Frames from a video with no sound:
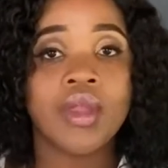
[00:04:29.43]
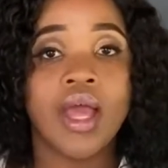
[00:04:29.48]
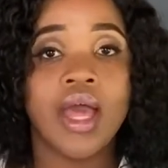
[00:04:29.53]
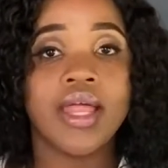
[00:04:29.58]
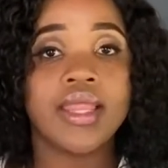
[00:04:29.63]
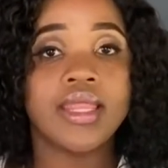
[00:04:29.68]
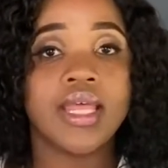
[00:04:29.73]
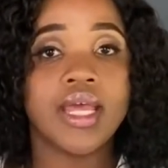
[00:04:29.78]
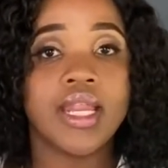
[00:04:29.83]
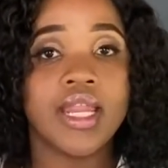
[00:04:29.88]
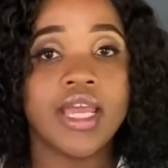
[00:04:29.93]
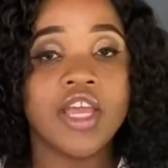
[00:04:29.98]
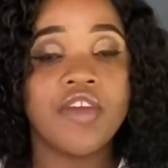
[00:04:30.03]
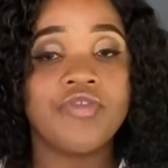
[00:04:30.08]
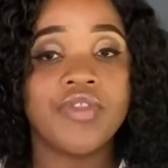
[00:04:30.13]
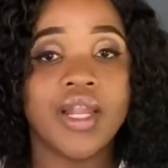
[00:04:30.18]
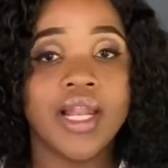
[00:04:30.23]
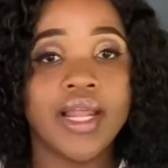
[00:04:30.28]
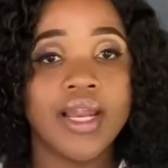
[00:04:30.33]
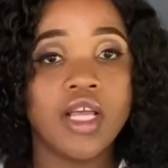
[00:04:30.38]
And then
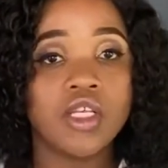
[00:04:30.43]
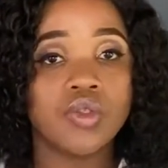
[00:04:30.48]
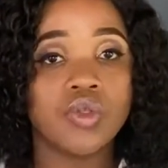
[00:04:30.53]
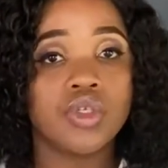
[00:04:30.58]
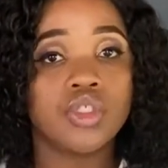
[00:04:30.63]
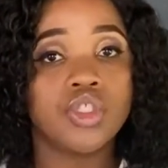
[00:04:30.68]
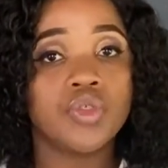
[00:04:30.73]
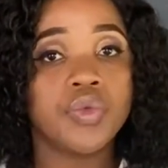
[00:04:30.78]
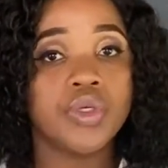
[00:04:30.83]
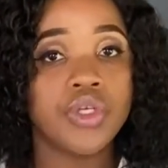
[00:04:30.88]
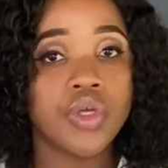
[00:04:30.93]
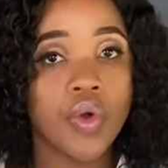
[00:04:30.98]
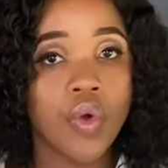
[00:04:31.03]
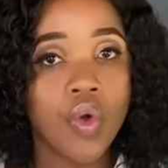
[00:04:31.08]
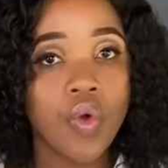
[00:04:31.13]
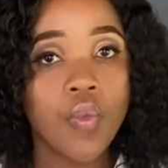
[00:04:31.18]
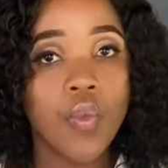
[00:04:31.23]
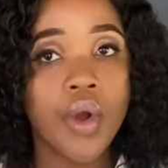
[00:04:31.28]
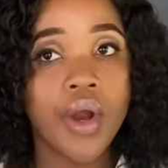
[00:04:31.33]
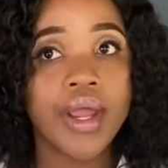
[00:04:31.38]
if the learner is not doing your
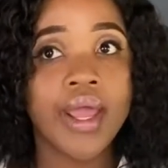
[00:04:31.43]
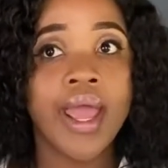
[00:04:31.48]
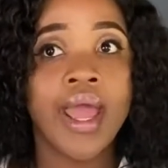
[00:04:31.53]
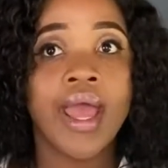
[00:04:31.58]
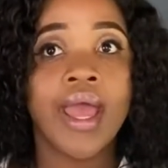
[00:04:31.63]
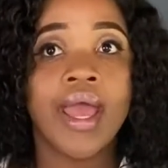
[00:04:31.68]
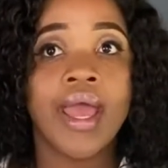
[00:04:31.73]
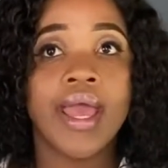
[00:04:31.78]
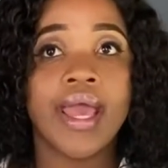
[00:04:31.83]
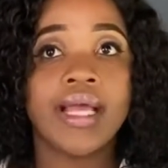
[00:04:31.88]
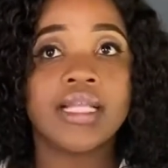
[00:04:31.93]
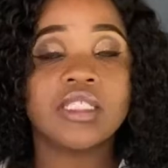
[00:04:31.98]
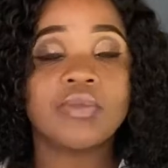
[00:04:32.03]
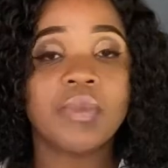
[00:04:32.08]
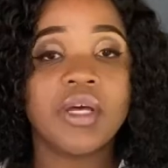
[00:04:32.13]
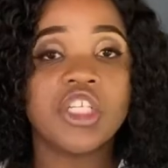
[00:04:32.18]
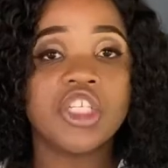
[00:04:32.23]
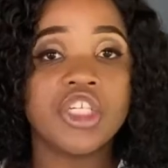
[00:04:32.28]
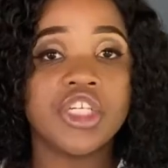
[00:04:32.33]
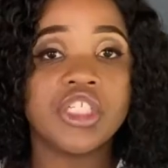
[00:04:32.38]
homework, it's
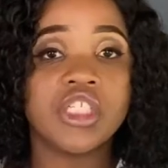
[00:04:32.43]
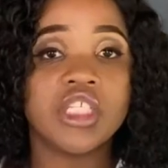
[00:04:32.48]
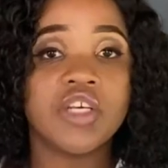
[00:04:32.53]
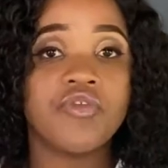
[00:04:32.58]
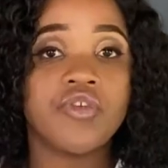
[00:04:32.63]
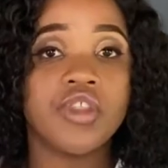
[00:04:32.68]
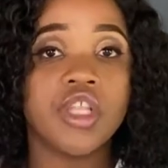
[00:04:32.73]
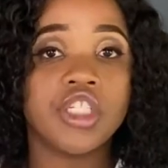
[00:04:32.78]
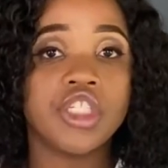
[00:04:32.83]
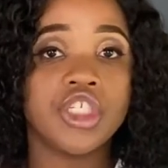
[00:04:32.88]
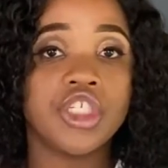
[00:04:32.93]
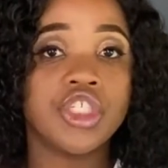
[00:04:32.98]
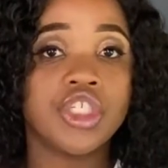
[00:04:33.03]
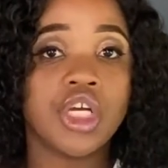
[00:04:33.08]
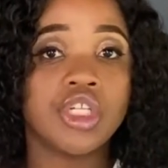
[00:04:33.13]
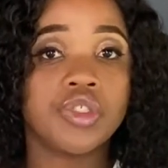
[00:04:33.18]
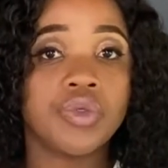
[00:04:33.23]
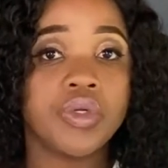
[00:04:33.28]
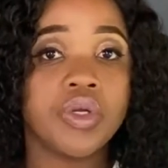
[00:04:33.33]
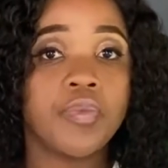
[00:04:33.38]
much easier for the
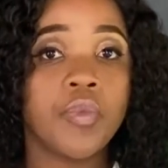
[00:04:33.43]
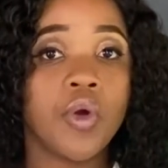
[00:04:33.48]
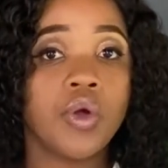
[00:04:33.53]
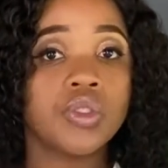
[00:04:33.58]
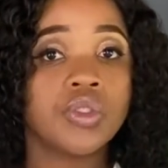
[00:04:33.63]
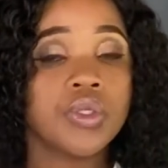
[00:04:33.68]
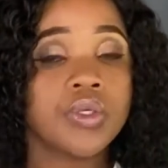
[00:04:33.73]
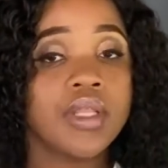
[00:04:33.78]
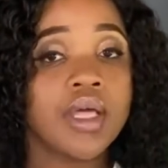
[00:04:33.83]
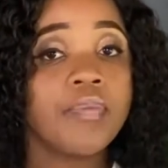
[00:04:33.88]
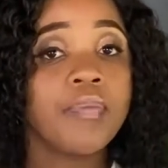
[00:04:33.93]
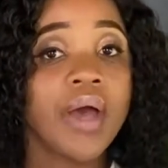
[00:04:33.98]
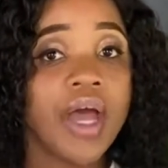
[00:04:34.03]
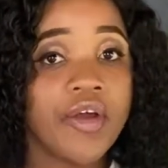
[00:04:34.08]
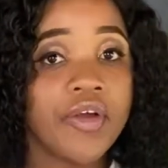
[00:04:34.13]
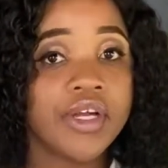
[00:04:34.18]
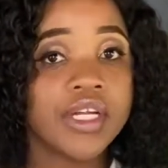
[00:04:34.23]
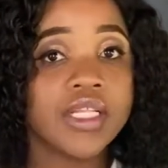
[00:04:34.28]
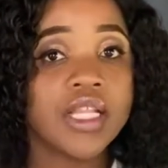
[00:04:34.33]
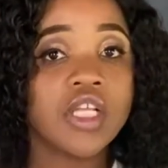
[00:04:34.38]
teacher to report to the
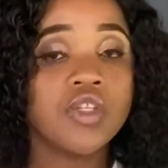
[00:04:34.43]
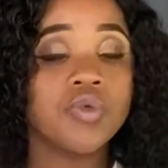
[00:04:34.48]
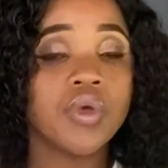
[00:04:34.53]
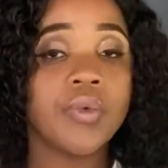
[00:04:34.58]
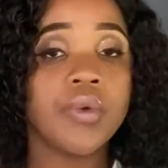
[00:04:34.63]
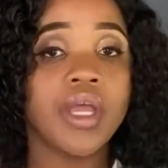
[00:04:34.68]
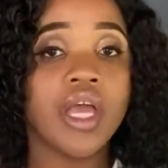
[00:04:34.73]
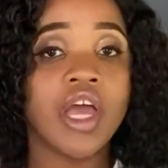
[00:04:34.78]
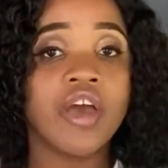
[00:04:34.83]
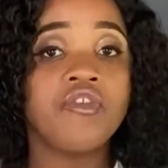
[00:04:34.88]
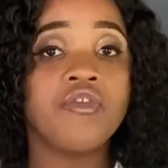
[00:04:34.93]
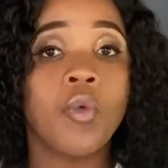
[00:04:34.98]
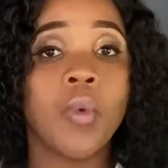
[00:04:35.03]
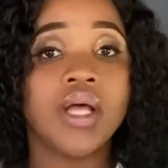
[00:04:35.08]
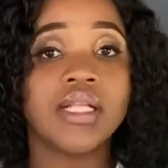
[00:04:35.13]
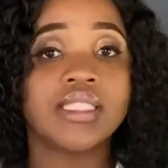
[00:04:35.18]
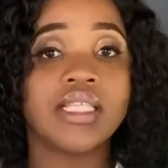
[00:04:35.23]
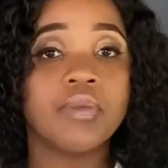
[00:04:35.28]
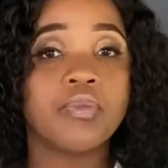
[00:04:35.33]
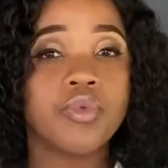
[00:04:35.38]
parent. That's why we have
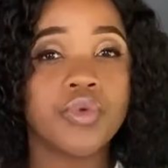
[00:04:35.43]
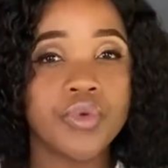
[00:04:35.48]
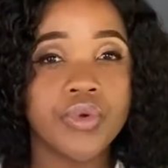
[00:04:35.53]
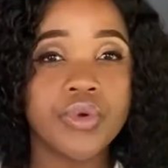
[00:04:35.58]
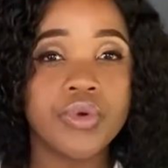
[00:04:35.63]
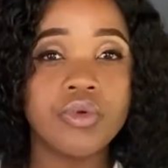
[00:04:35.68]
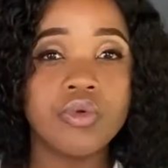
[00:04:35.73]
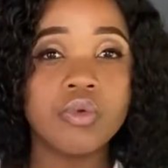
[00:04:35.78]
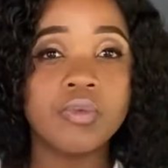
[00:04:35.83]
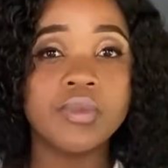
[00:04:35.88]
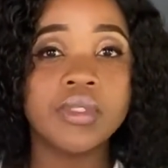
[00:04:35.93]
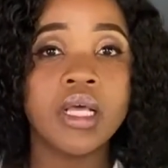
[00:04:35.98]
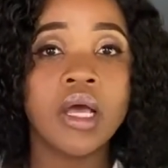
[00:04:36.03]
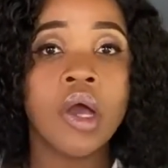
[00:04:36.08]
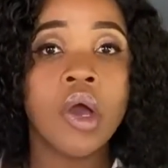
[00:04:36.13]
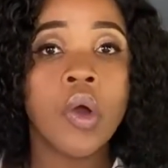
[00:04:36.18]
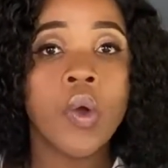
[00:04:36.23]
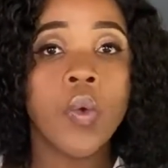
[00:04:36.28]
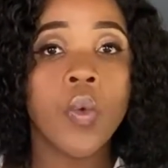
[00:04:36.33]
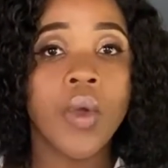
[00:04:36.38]
WhatsApp groups
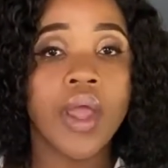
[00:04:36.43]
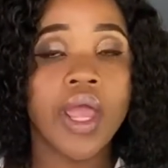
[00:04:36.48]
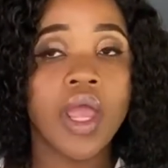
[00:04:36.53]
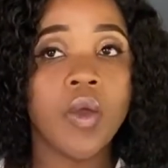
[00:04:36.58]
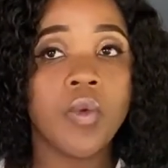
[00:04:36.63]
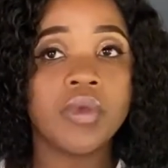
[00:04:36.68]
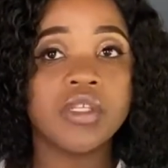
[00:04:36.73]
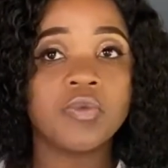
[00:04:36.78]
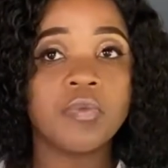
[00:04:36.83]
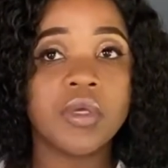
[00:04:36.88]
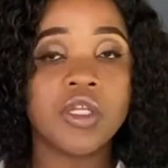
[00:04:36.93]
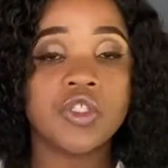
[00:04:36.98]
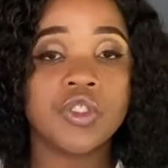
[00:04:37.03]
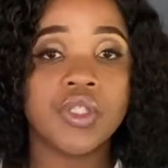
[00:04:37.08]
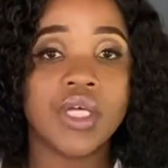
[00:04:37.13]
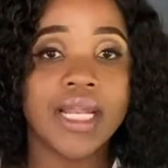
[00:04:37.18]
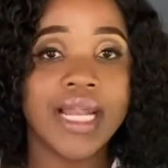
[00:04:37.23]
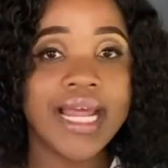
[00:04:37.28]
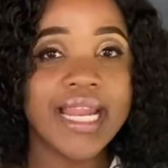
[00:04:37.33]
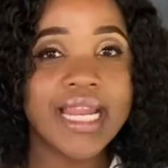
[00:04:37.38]
where we speak to
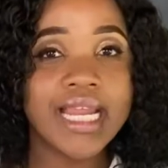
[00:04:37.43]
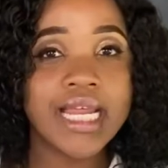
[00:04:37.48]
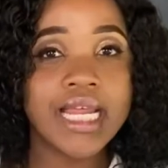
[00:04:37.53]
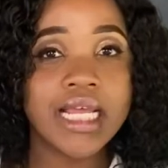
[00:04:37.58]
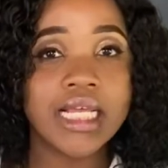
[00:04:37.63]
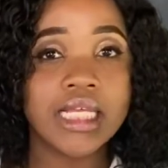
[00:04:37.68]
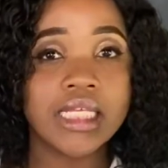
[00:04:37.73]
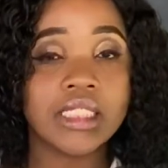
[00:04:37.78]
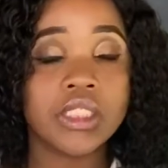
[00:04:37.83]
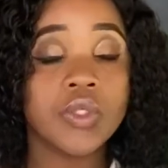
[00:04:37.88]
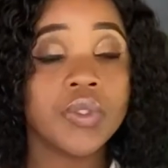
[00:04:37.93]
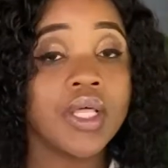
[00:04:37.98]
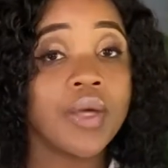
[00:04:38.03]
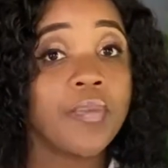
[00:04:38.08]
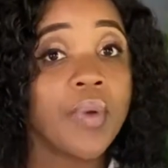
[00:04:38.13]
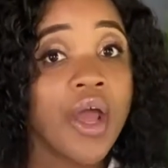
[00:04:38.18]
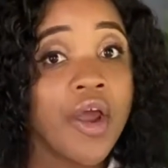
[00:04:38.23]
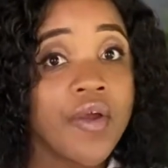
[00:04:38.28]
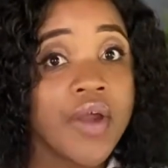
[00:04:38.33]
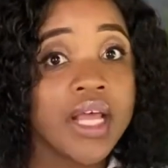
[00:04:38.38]
the learner, to the
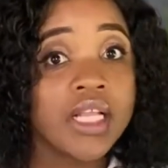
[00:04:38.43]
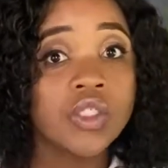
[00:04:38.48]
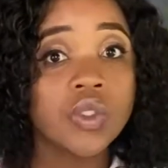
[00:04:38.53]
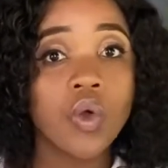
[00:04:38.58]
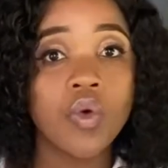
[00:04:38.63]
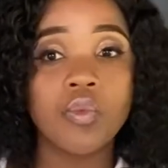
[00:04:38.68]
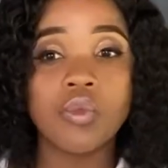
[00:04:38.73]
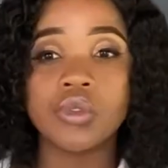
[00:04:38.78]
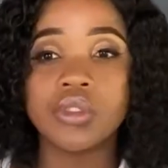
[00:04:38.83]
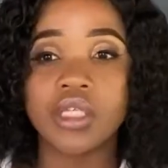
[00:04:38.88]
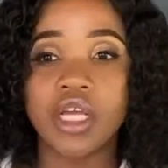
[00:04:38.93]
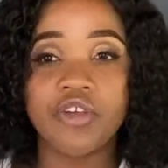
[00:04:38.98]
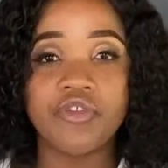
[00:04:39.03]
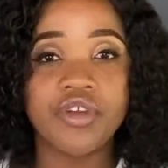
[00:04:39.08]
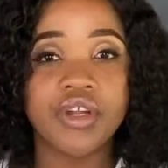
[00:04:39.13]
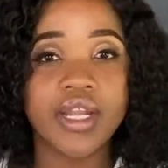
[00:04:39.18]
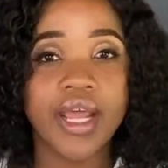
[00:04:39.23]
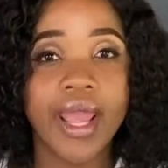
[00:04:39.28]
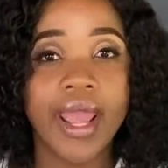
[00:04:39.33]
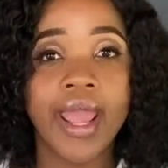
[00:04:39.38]
parents almost
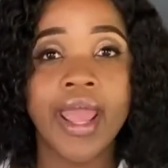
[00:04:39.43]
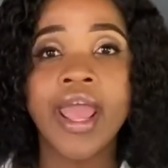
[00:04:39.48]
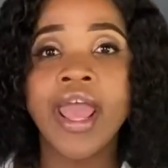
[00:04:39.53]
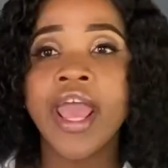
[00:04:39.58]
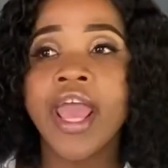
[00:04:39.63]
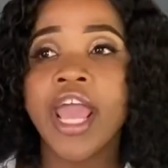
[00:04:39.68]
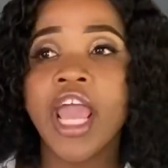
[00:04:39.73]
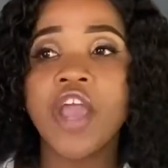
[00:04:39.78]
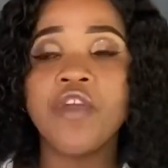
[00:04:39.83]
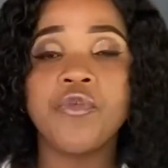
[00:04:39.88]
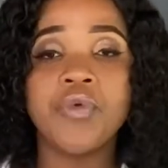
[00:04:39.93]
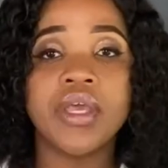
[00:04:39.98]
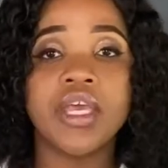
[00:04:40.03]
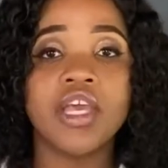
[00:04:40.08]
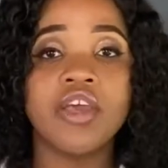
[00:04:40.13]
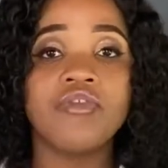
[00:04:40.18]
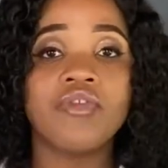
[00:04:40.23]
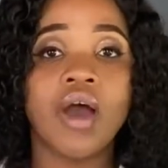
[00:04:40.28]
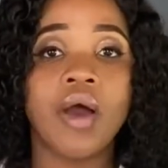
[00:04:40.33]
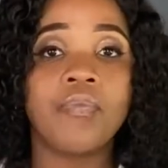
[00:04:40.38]
every day. If we
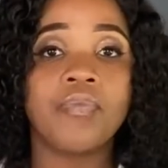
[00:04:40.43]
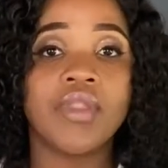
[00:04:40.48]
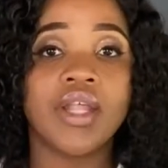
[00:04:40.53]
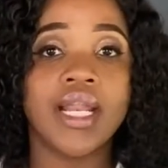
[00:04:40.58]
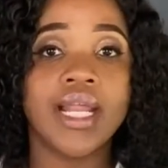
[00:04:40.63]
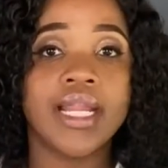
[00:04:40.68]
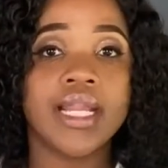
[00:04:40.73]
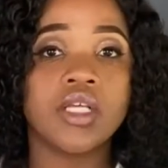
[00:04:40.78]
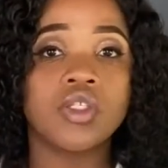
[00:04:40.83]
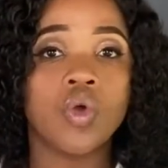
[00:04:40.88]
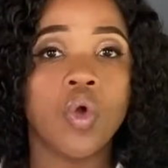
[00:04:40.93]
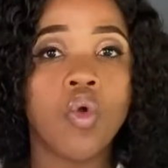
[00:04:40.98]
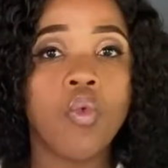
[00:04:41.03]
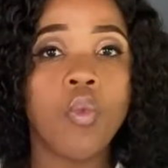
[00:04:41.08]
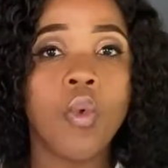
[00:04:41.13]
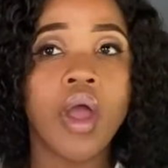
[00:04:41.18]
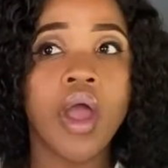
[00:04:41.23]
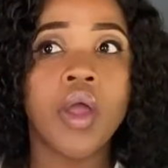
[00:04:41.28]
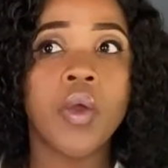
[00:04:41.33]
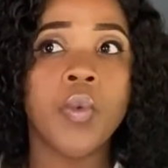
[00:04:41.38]
give the learners
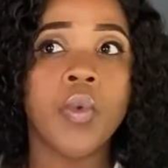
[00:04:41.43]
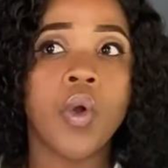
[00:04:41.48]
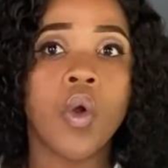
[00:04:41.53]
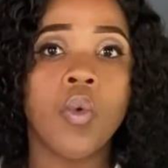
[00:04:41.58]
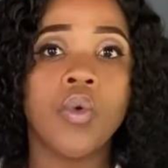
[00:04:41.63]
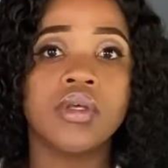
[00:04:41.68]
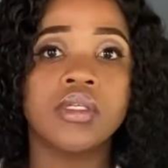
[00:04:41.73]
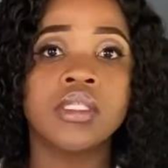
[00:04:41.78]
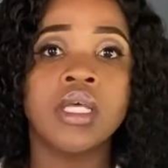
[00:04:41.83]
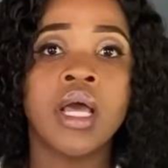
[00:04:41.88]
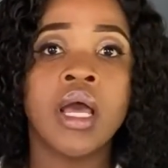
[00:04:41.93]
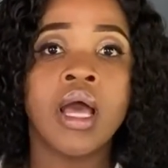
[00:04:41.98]
homework, we always